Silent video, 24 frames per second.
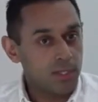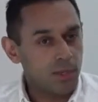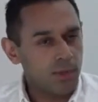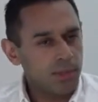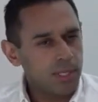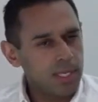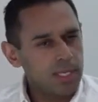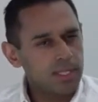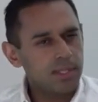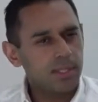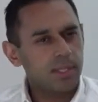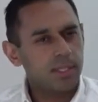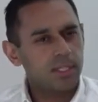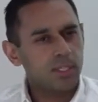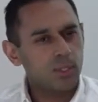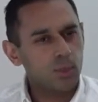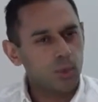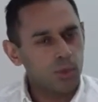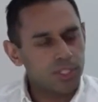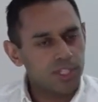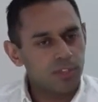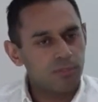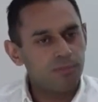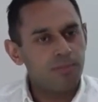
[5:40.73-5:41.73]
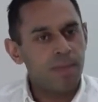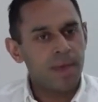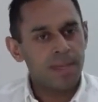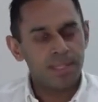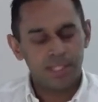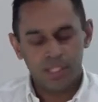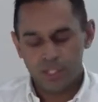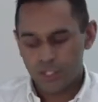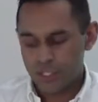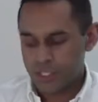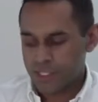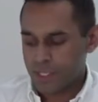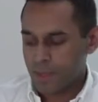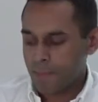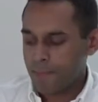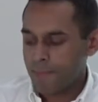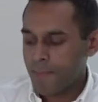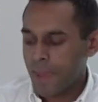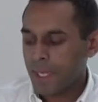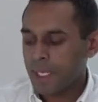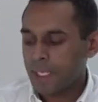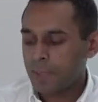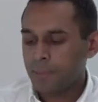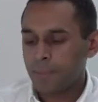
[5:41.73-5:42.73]
So these are the sorts of messages that
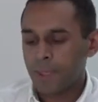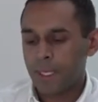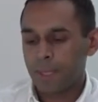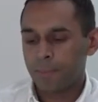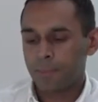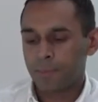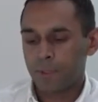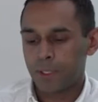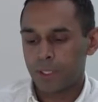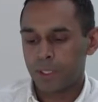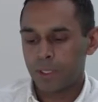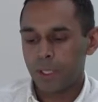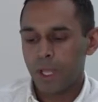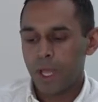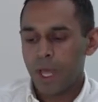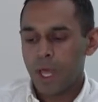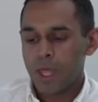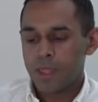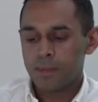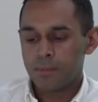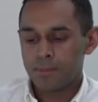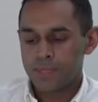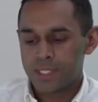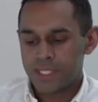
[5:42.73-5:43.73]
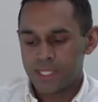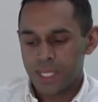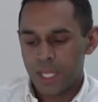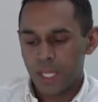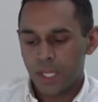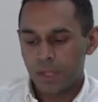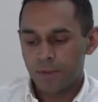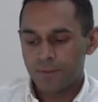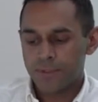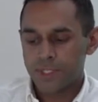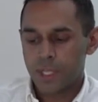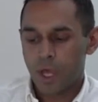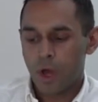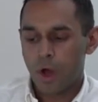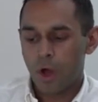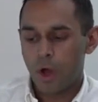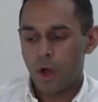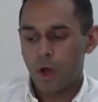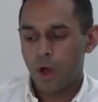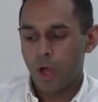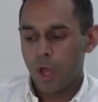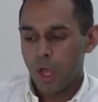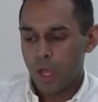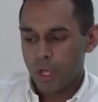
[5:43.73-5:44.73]
many people themselves
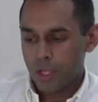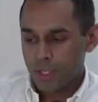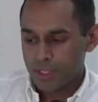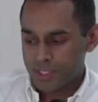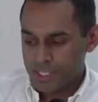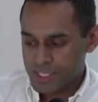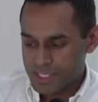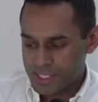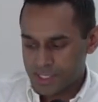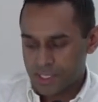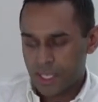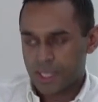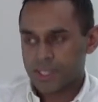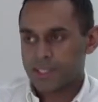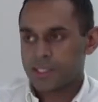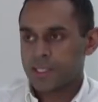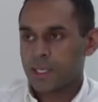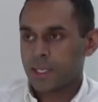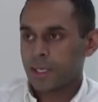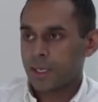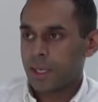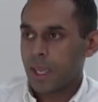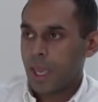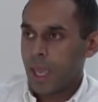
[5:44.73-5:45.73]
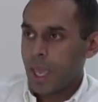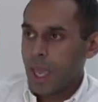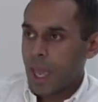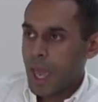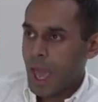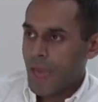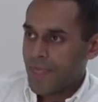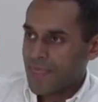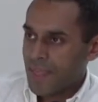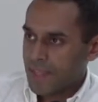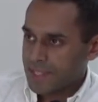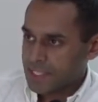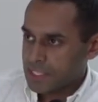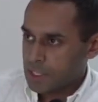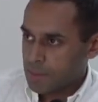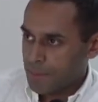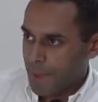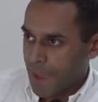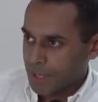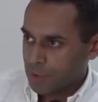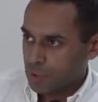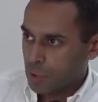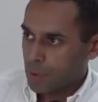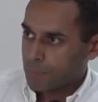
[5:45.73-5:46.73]
are discussing, and that's the
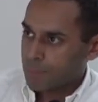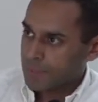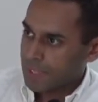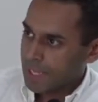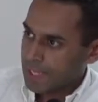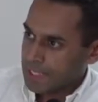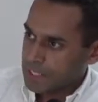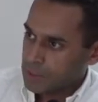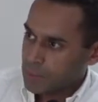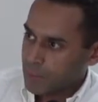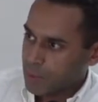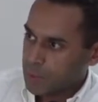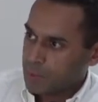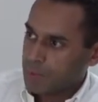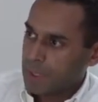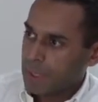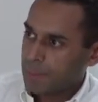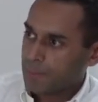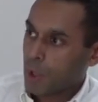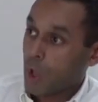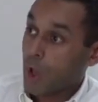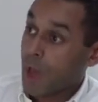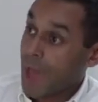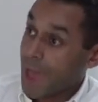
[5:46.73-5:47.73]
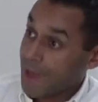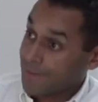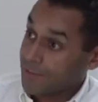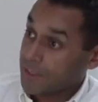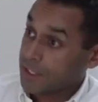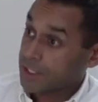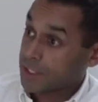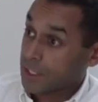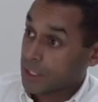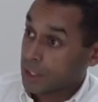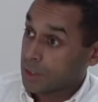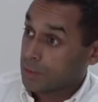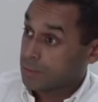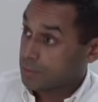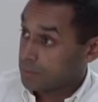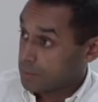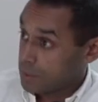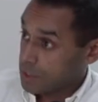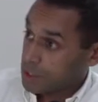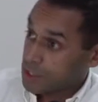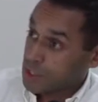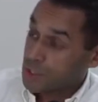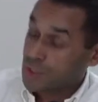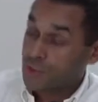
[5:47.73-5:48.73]
backdrop against which people are having to
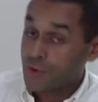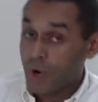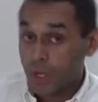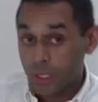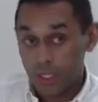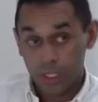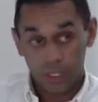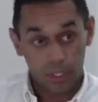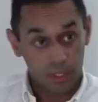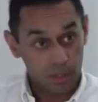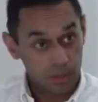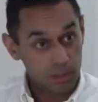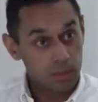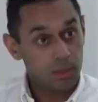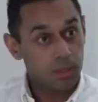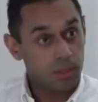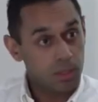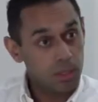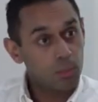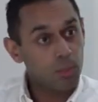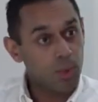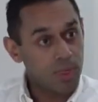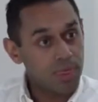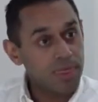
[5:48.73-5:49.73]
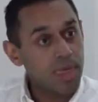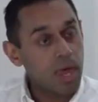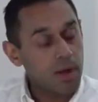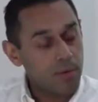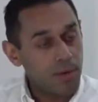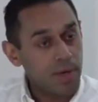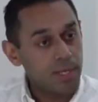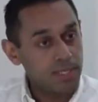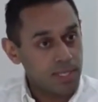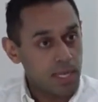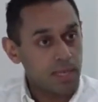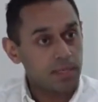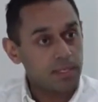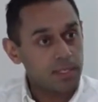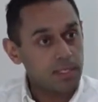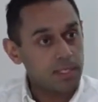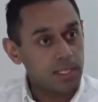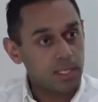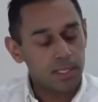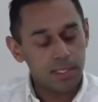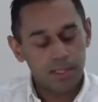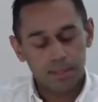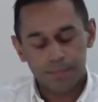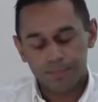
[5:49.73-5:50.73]
struggle with their
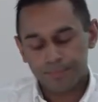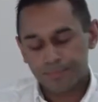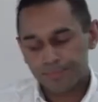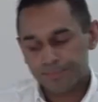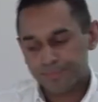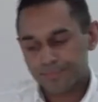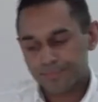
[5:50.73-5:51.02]
identities.